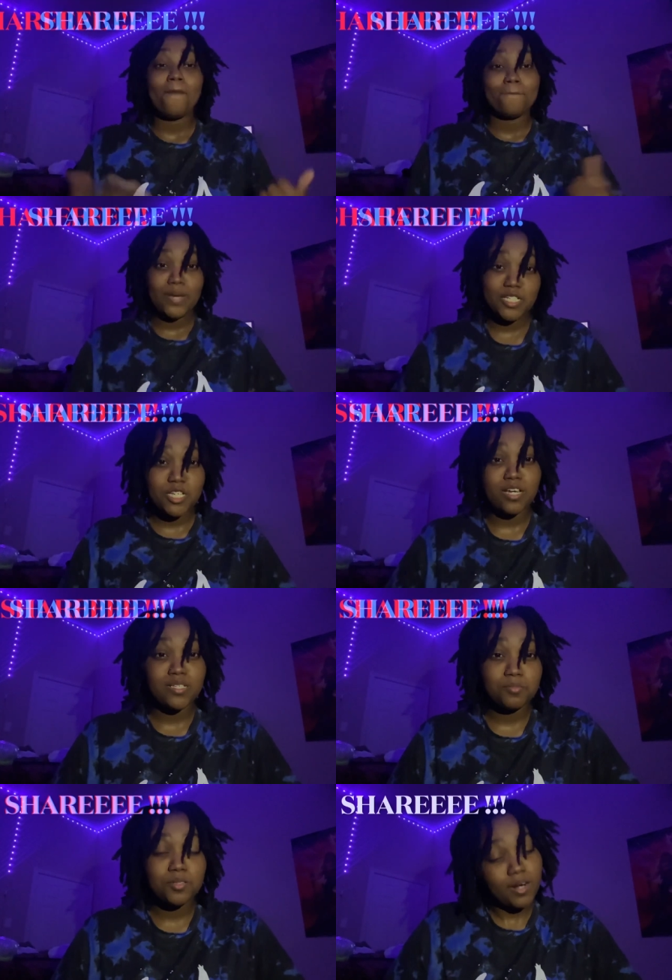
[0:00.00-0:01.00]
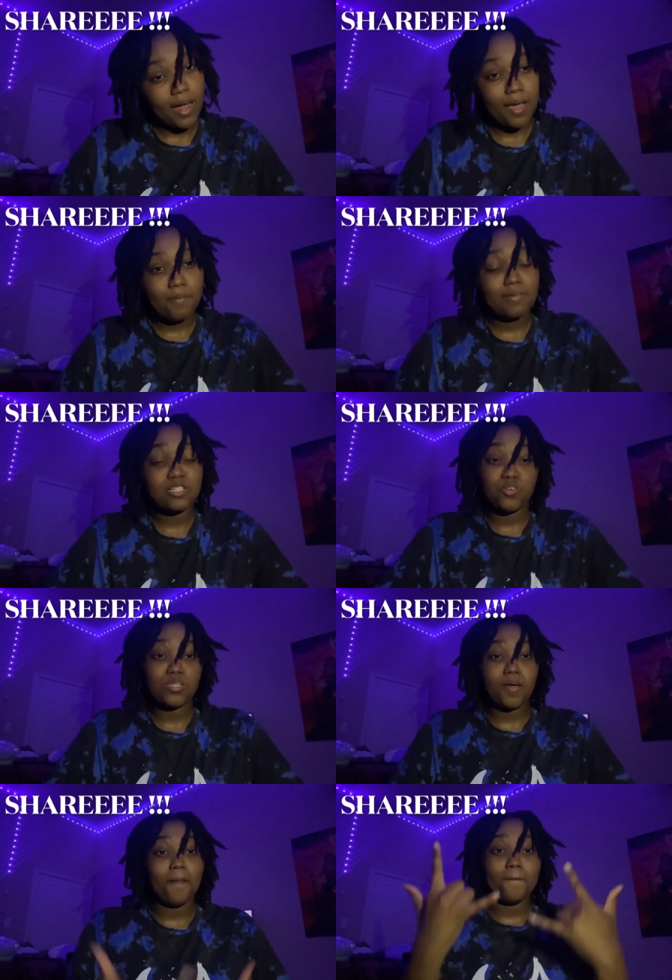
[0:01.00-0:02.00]
make sure y'all subscribe and join
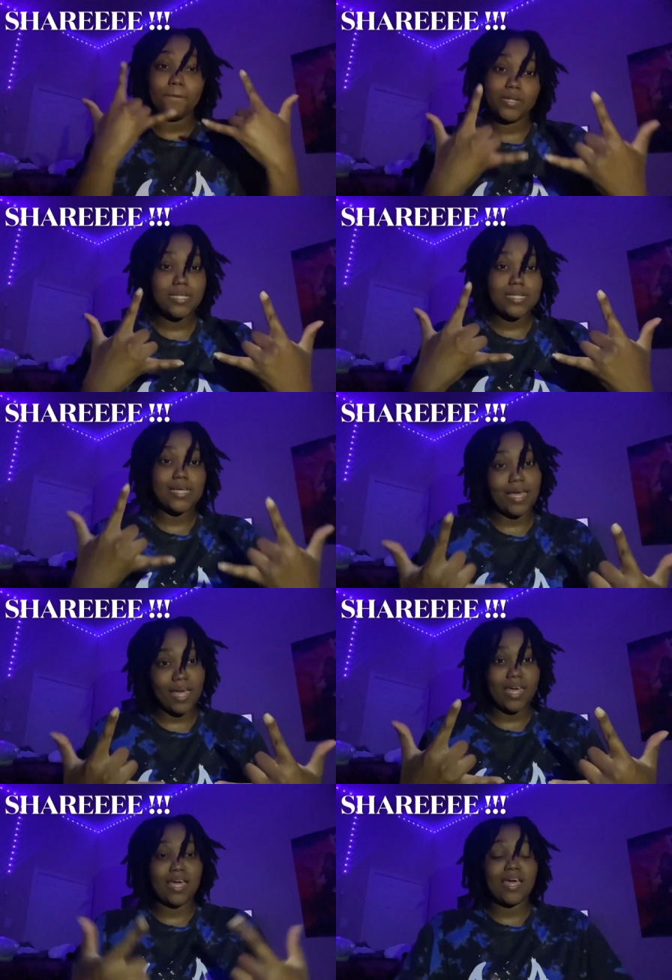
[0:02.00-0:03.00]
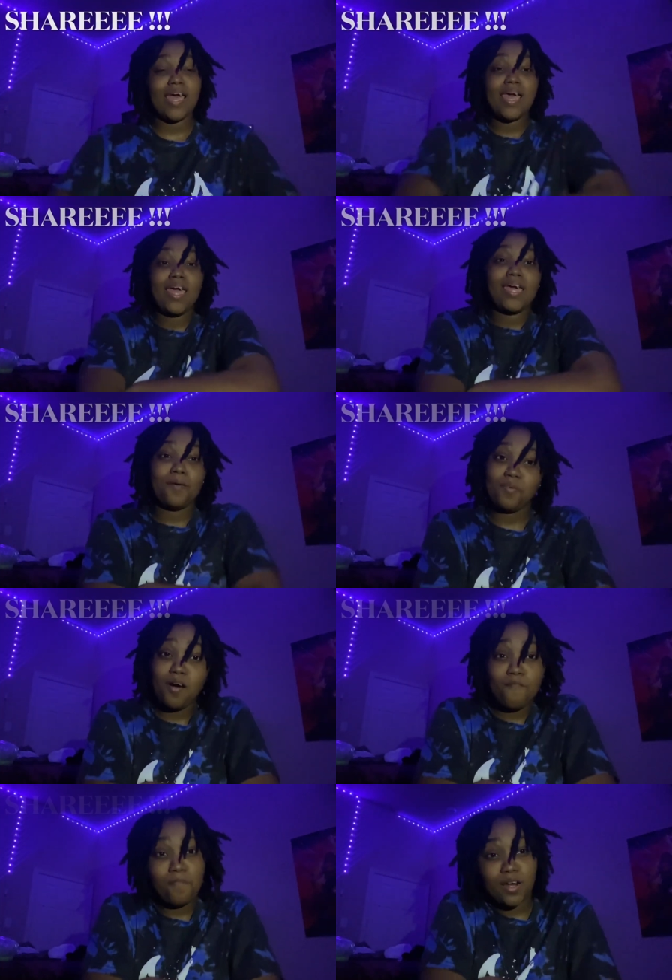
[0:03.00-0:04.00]
the blitz gang and
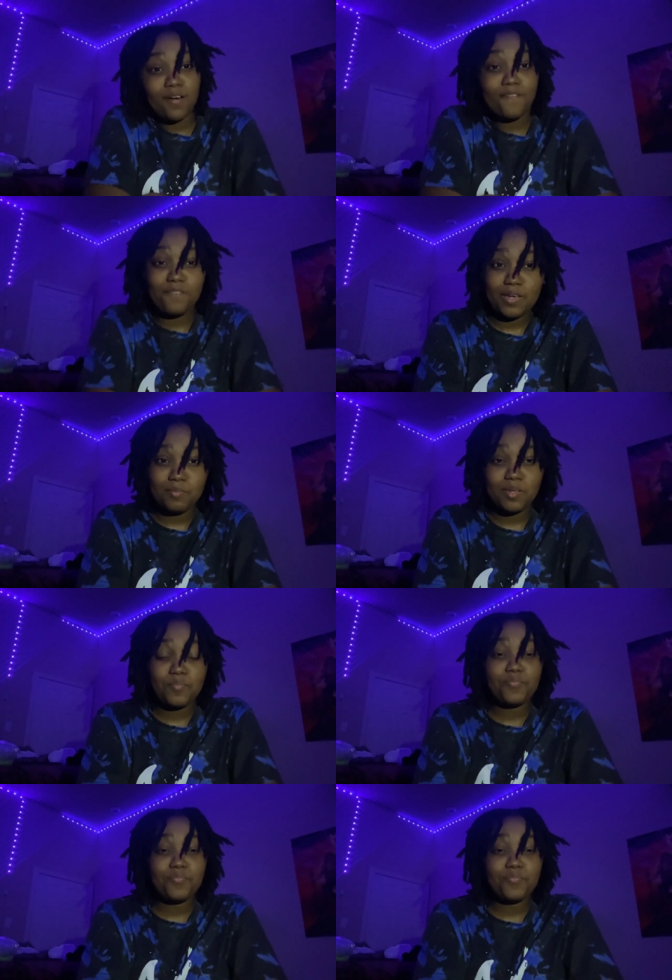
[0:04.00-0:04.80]
become part of the family